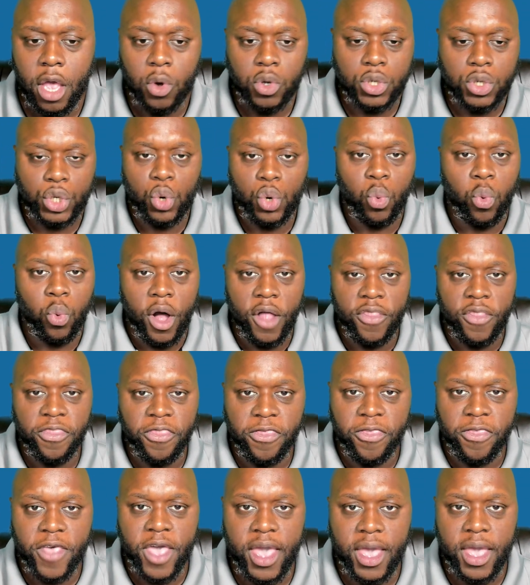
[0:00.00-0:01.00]
do one
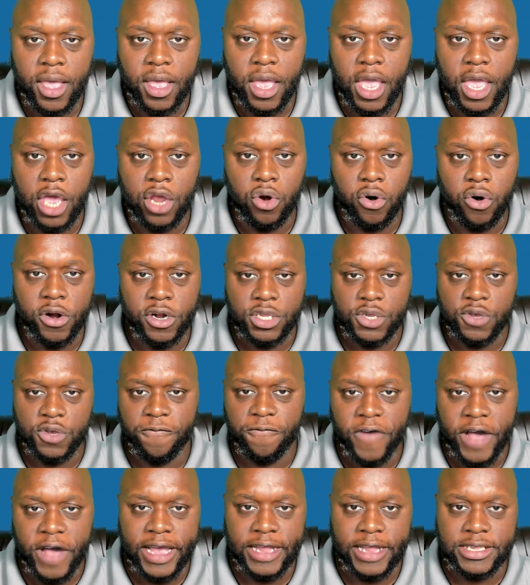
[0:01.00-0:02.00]
thing in order to
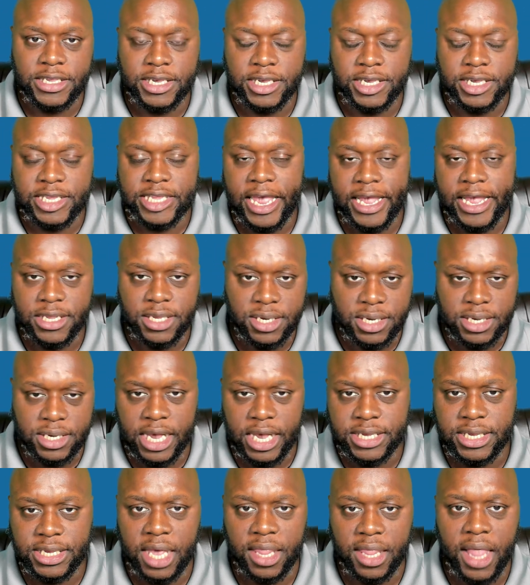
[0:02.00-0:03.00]
find sustained
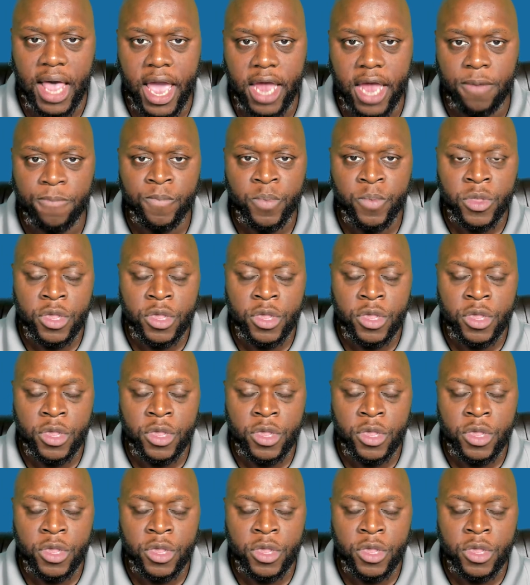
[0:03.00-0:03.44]
success online.